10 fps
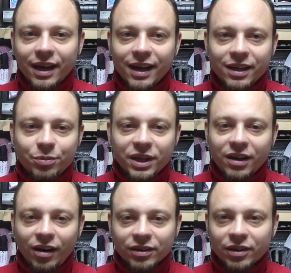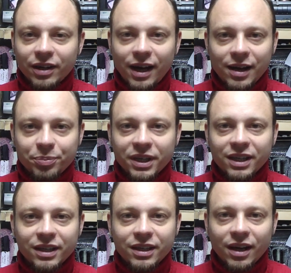It had to be color
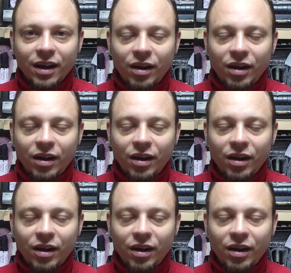copied, it